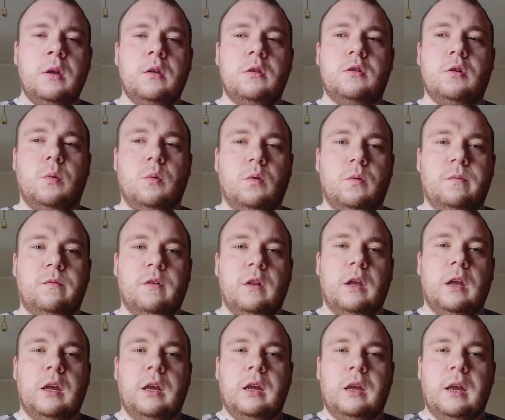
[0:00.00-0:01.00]
so
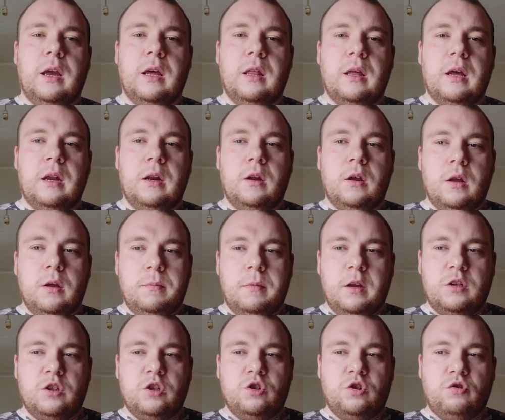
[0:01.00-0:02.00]
hopefully I can get that
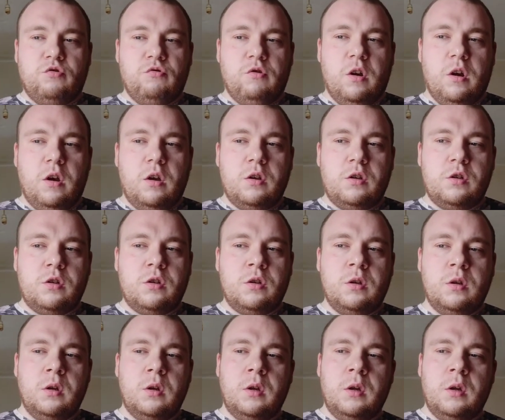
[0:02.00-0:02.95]
message across.